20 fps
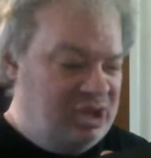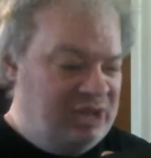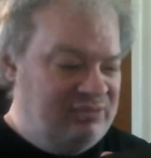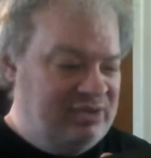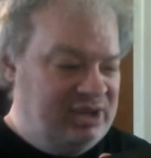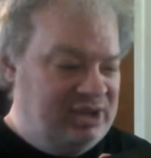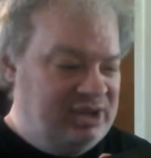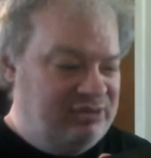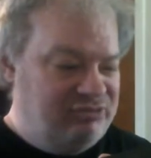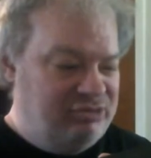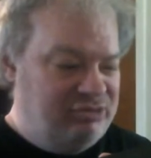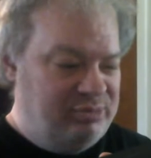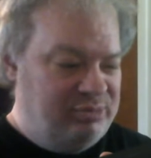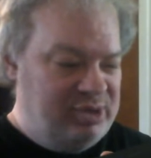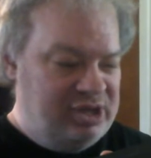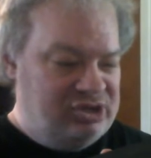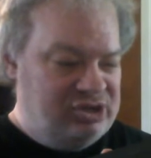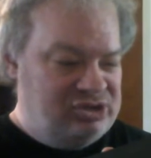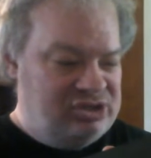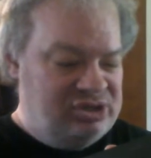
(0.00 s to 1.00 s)

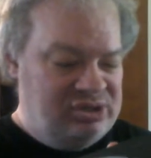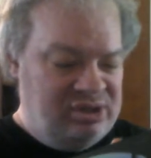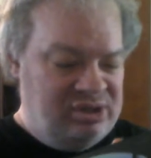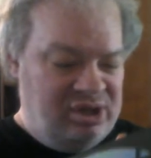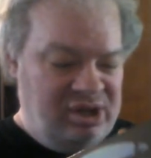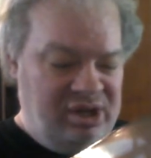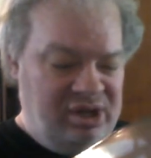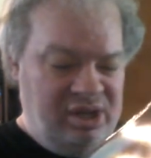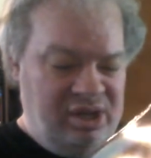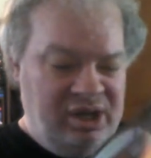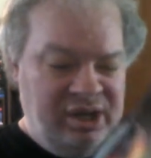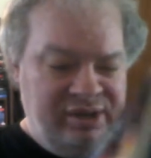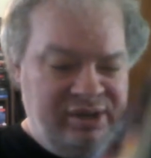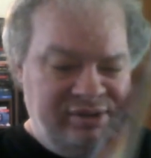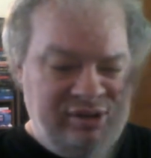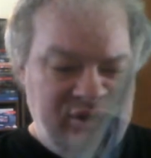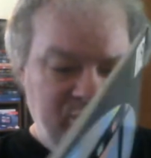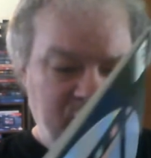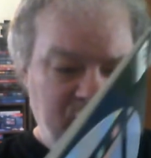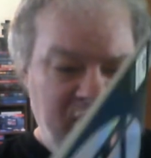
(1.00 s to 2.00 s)
information on the
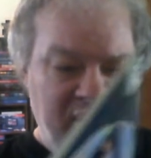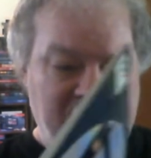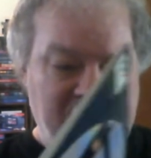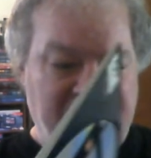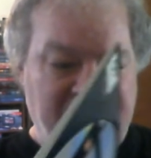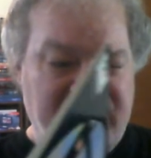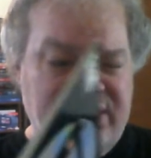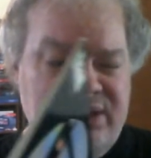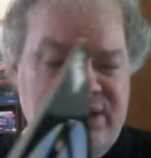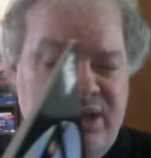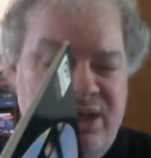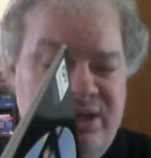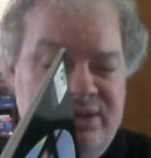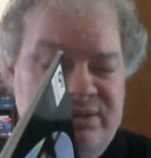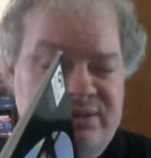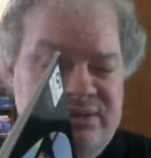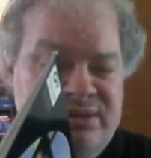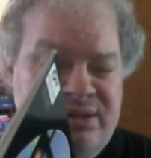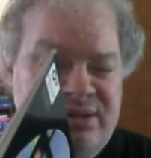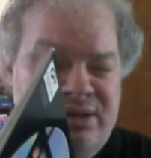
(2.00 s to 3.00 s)
spine, yes,
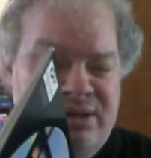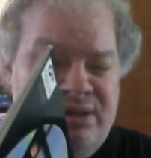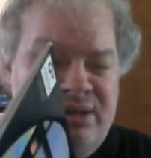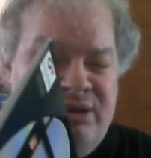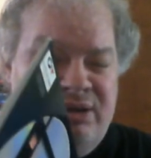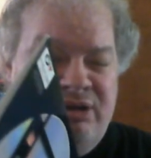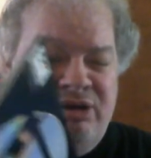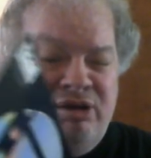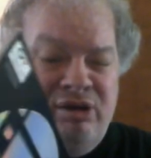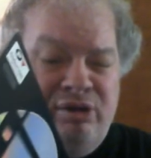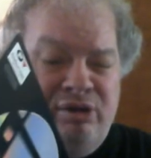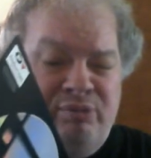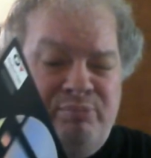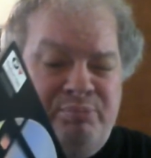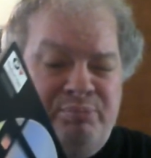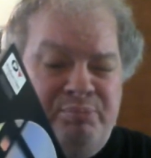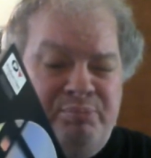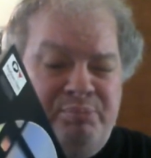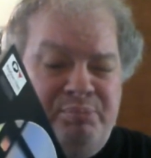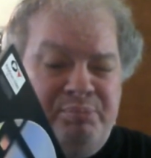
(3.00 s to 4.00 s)

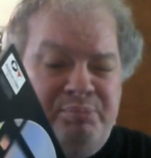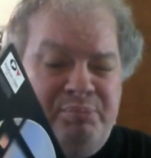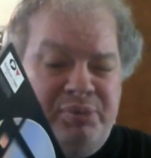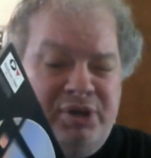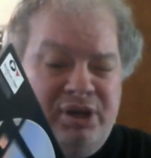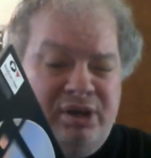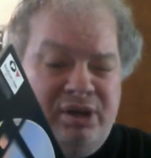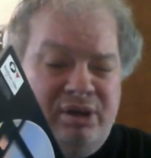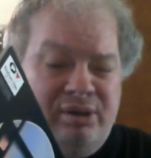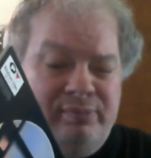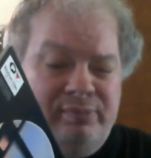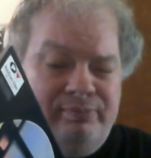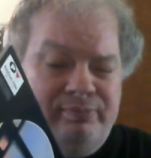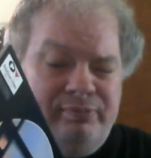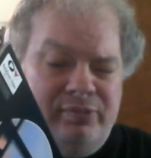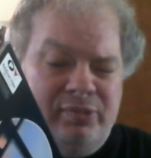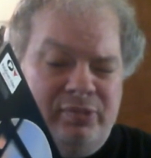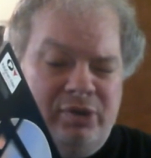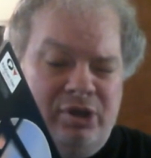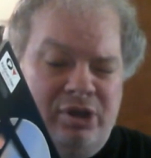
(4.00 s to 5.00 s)
but
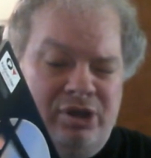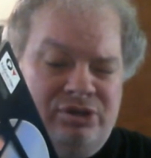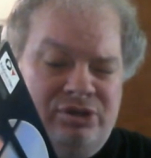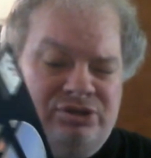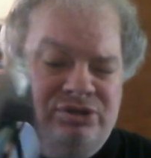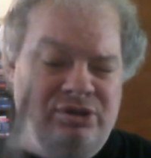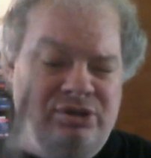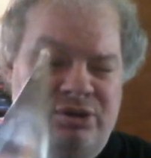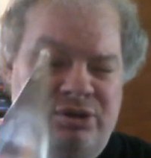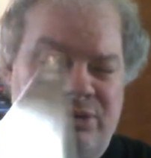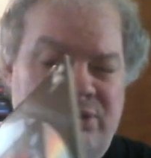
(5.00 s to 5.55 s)
also